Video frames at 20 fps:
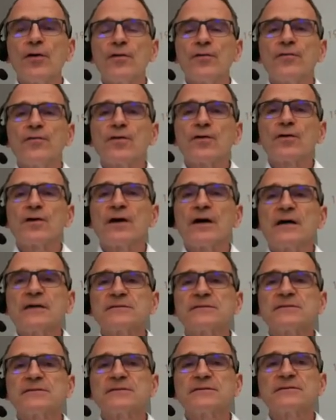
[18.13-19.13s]
for
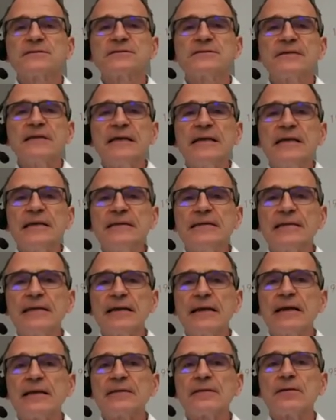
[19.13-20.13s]
castor seed
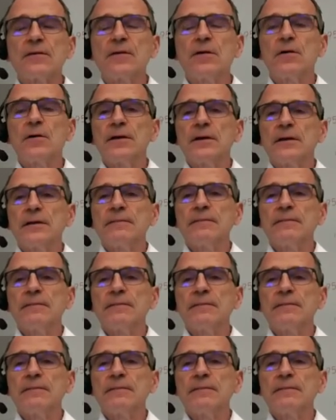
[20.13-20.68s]
and oil.